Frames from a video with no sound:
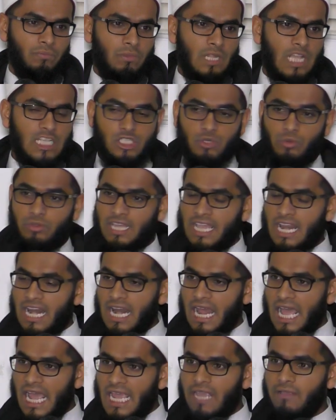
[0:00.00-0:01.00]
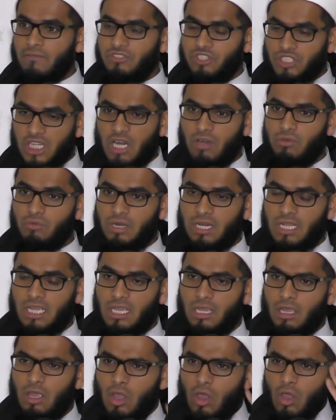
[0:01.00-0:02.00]
And so their lives
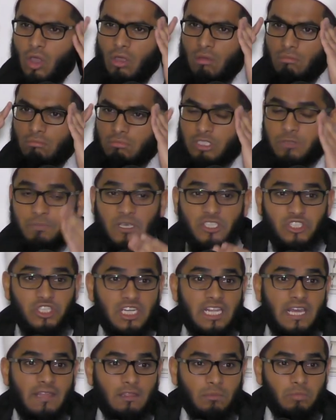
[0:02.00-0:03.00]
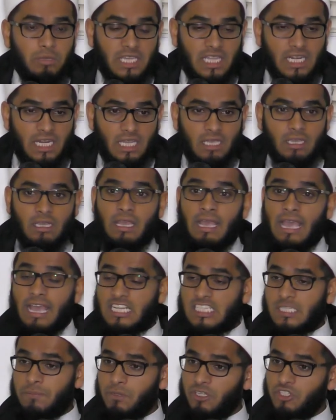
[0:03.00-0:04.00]
generally, especially at the beginning,
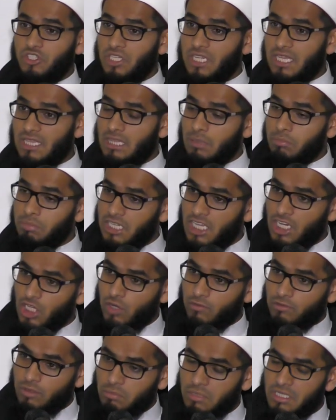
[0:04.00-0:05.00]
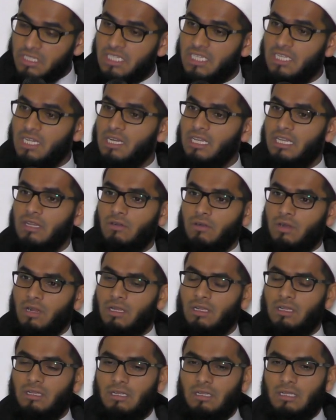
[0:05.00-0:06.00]
and especially in the beginning of the Medinan
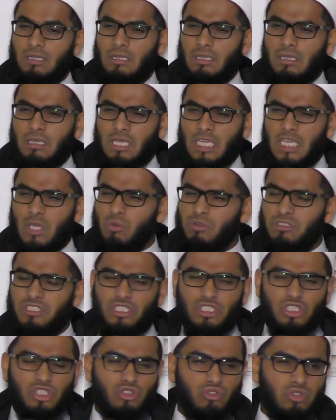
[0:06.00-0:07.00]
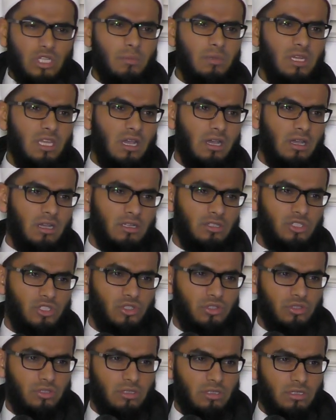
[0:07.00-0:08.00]
era, it was extremely
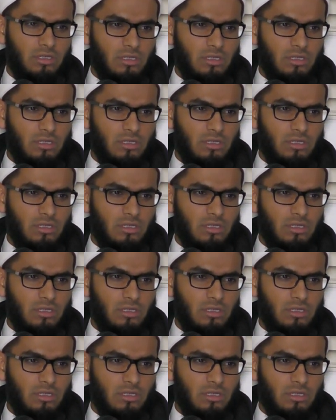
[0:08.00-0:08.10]
harsh.